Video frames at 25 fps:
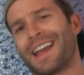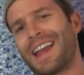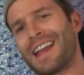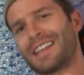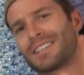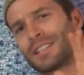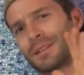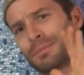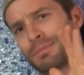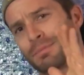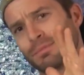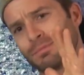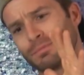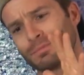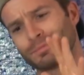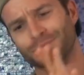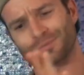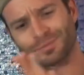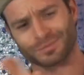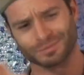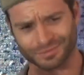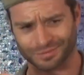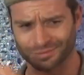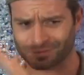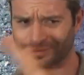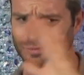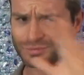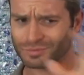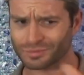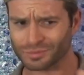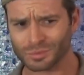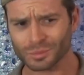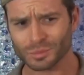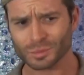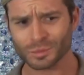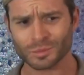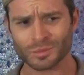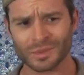It's a
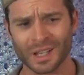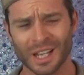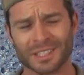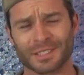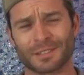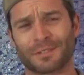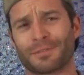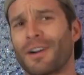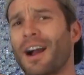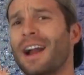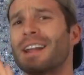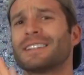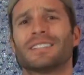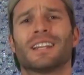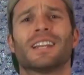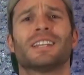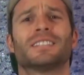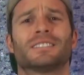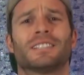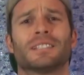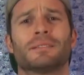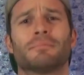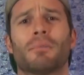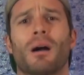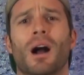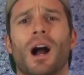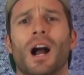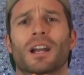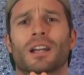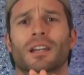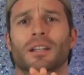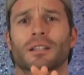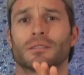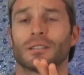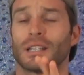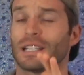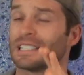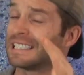fine tasting bock.